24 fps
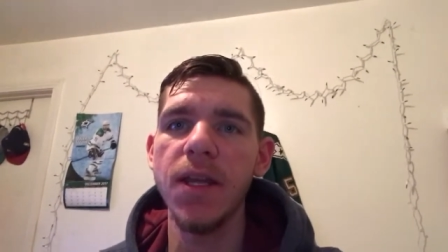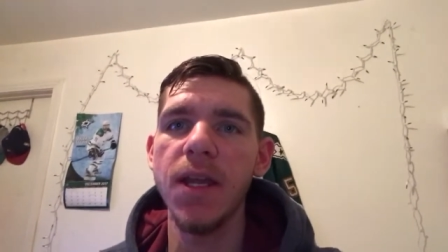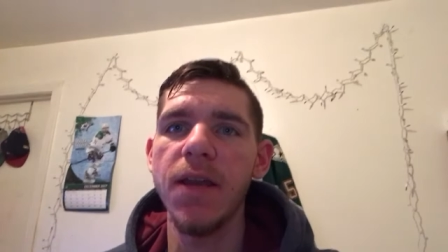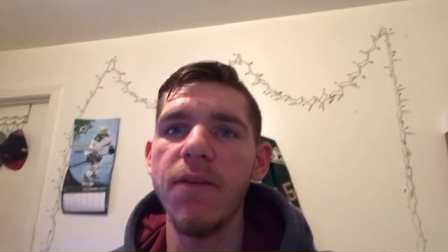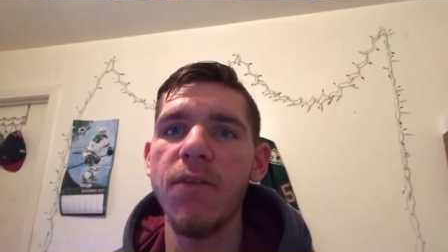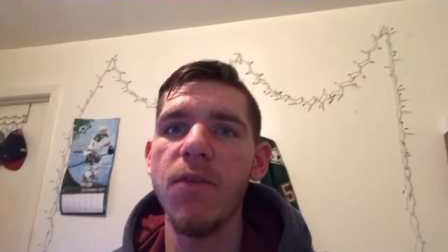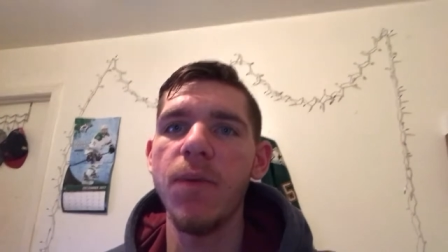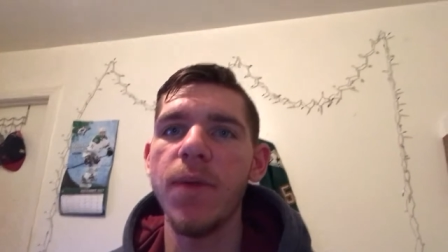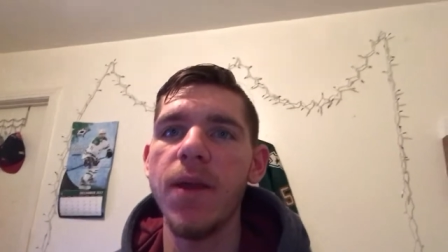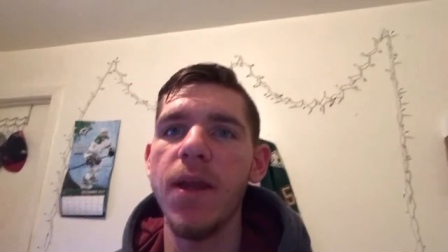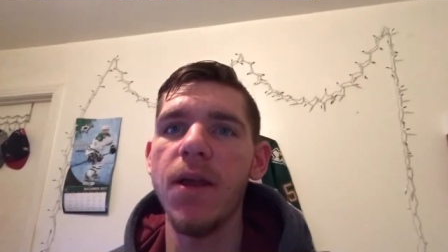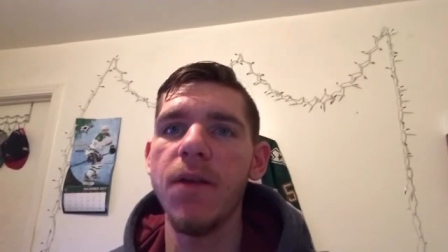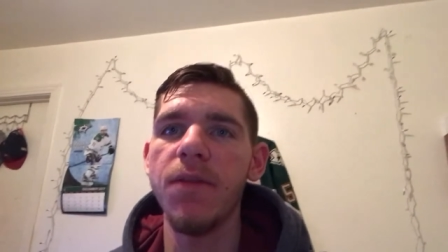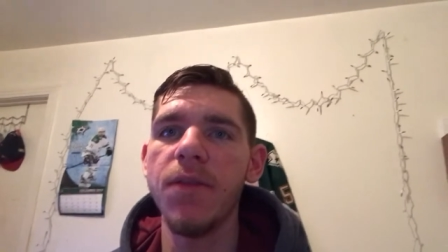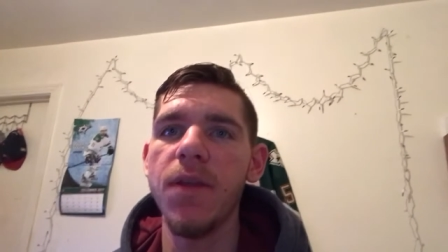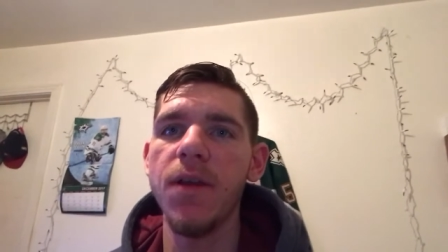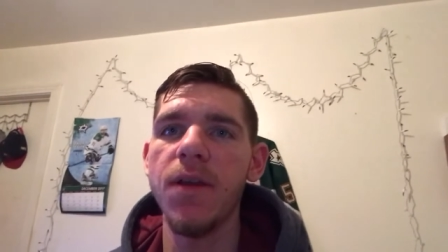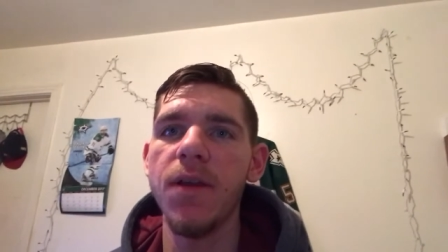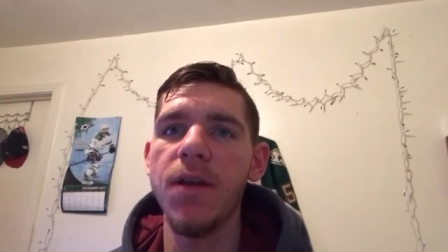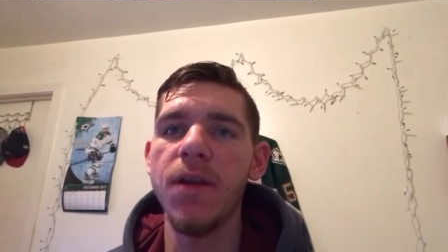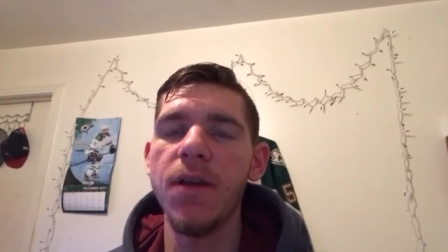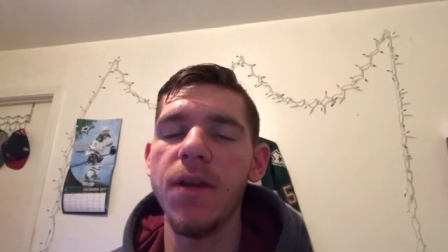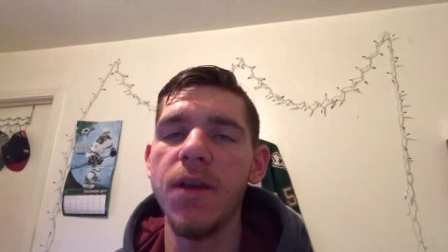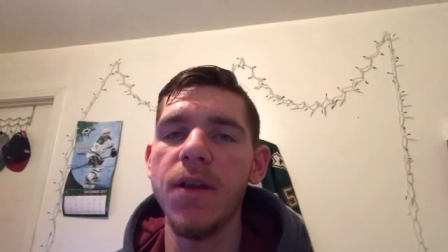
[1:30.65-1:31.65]
get everybody out
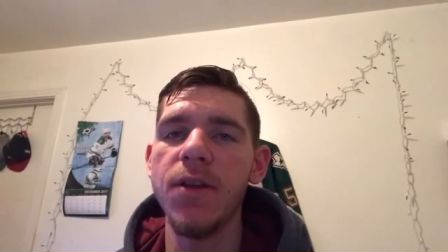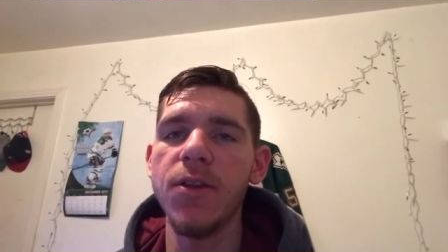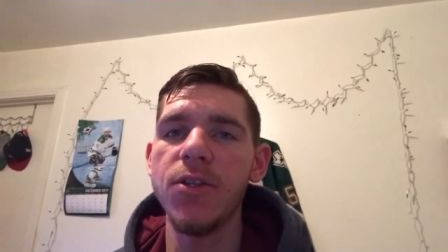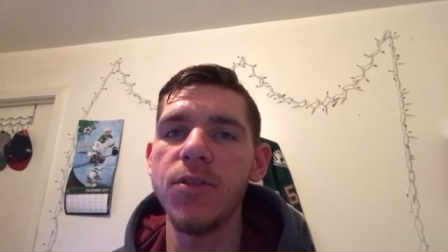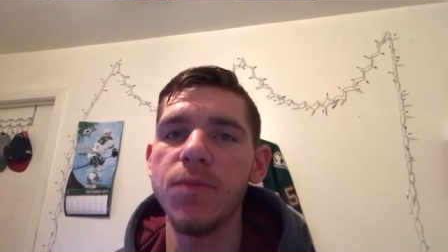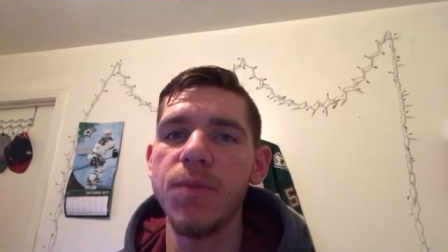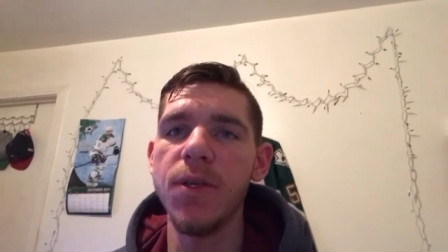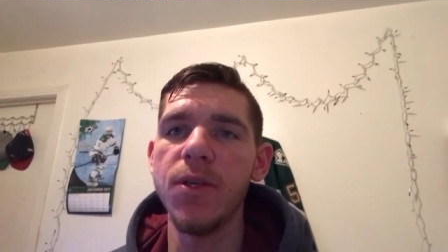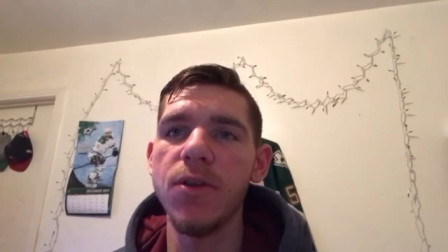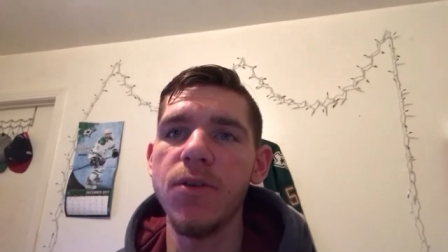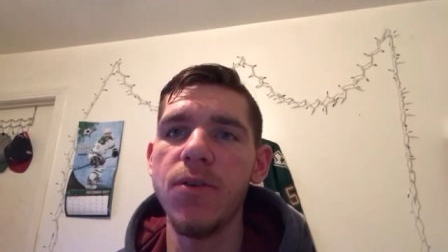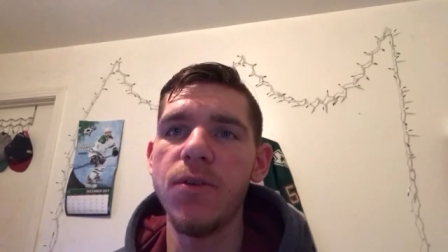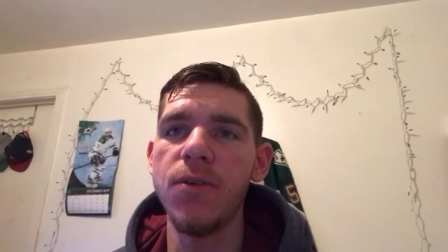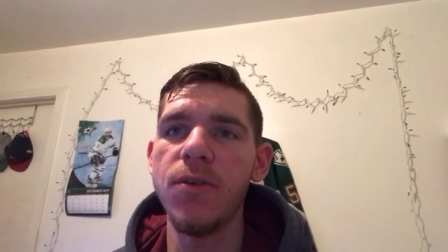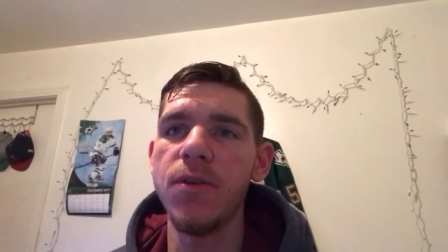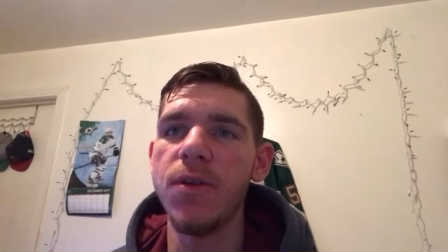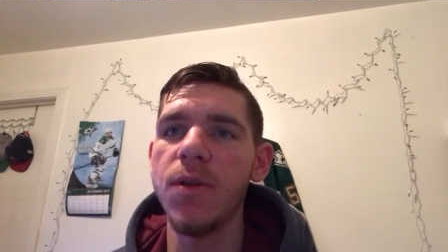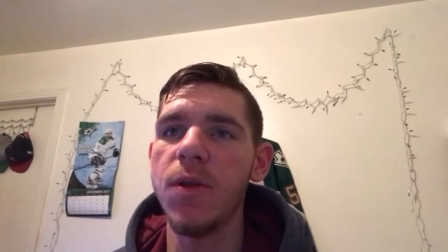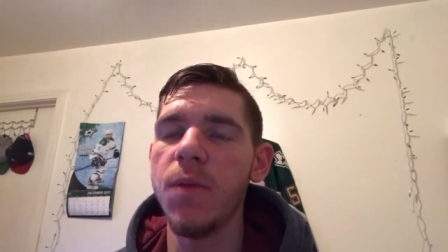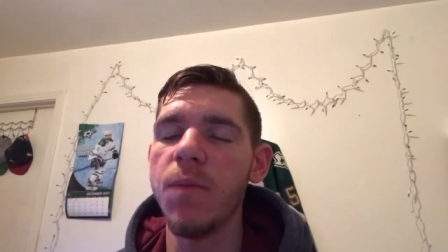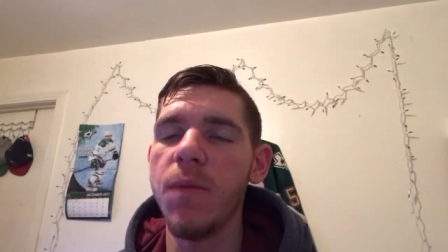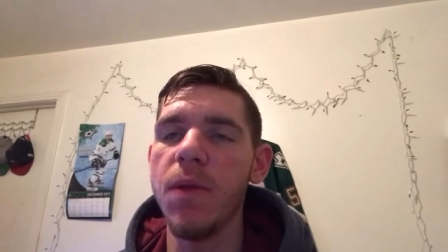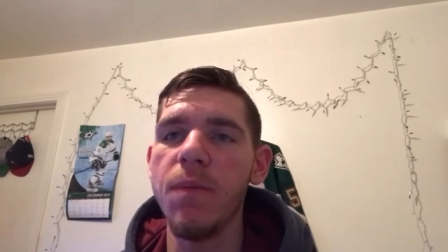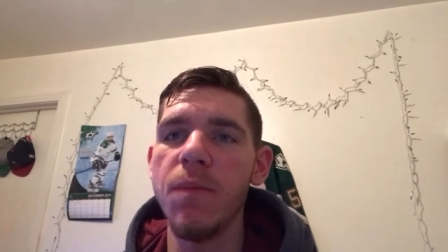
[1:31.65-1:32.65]
there and it just be cold
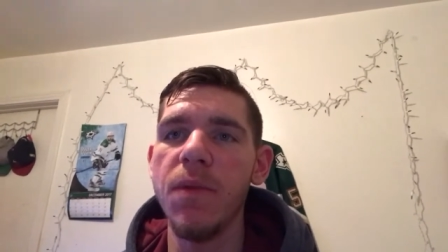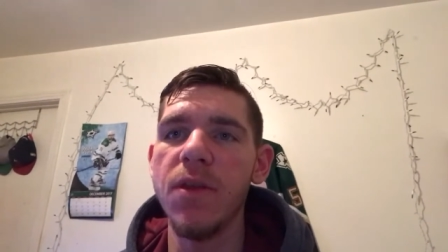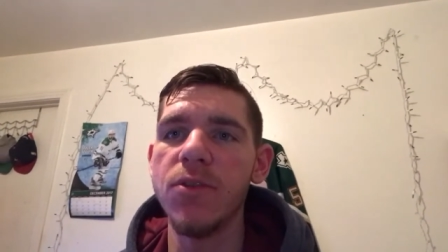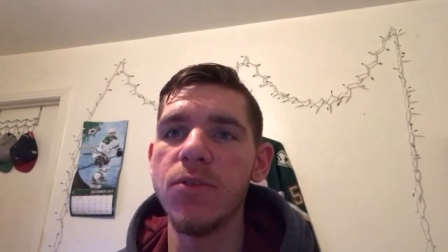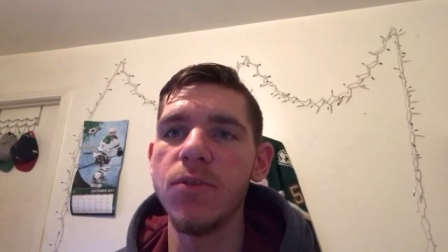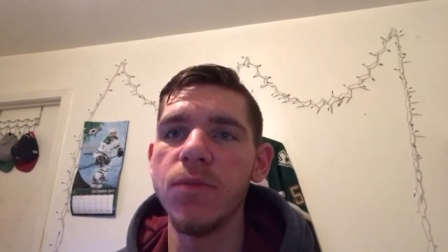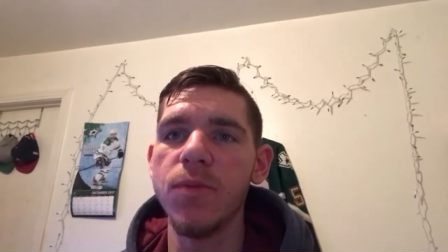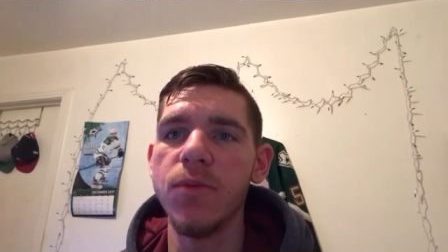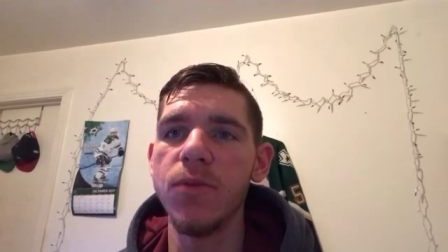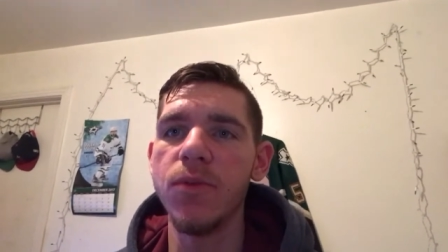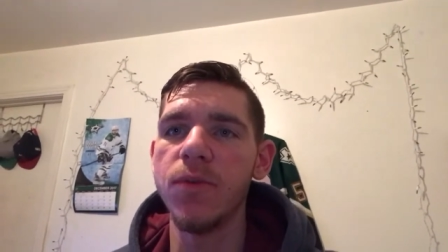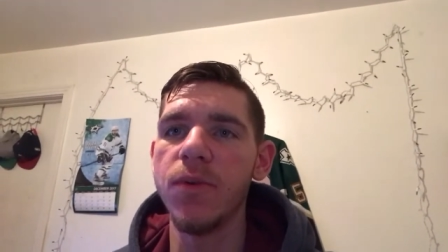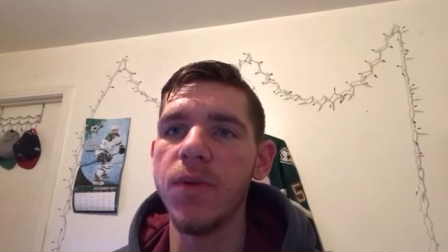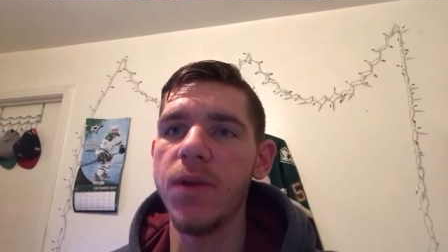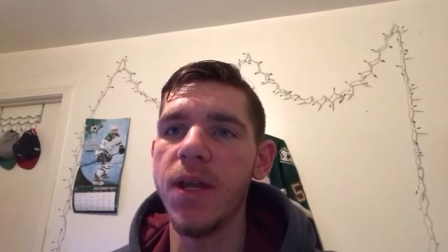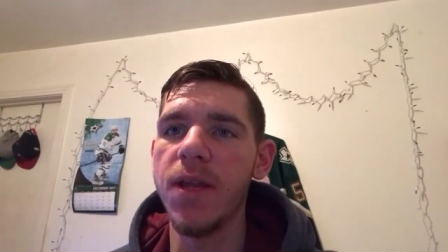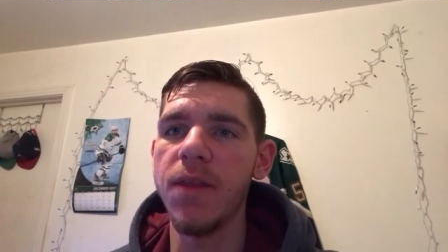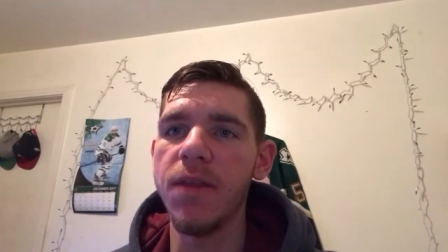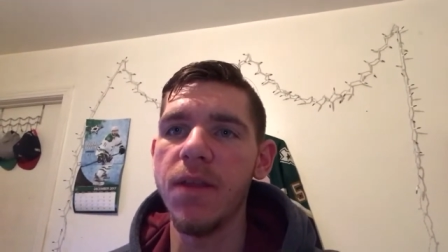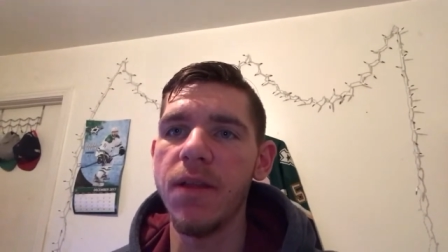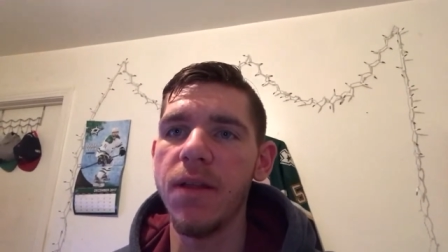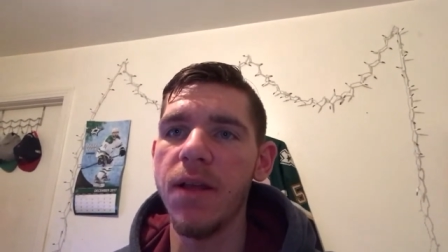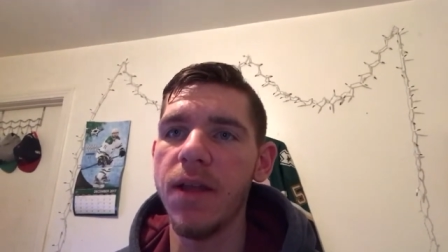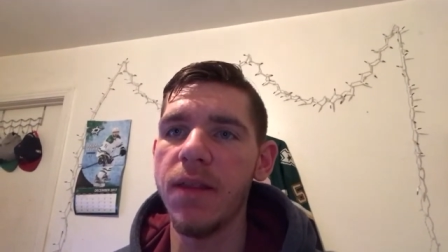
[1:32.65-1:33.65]
and it'd be miserable or
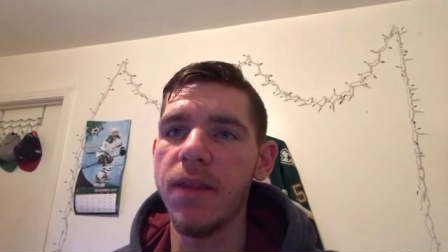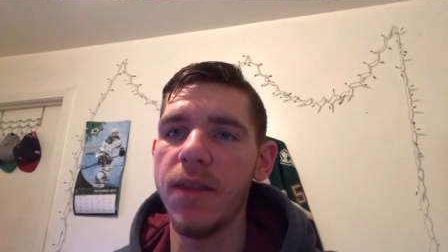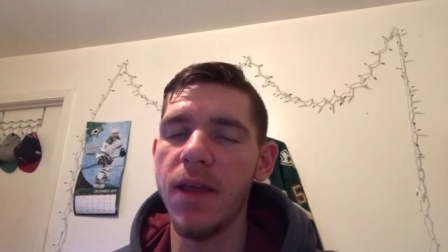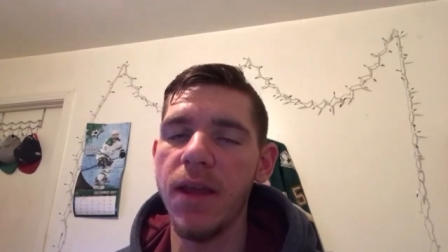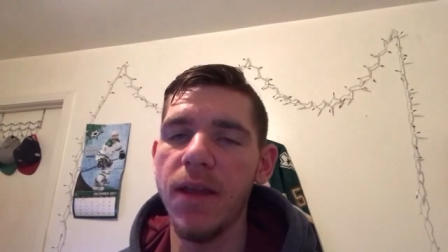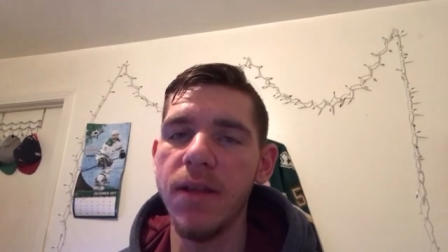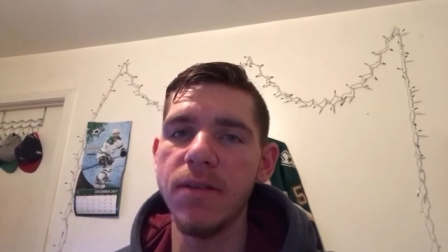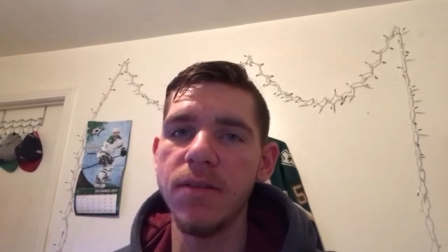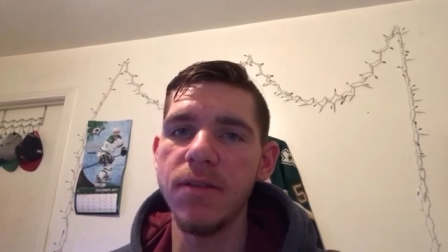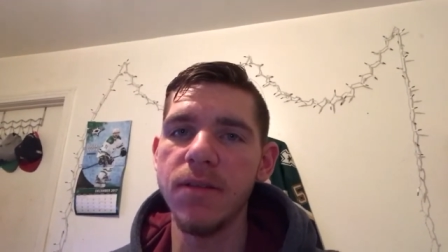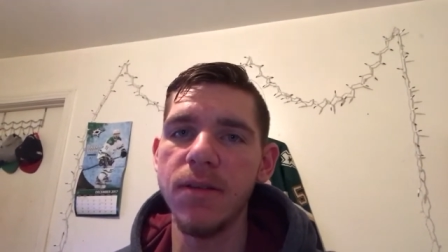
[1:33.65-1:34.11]
anything like that.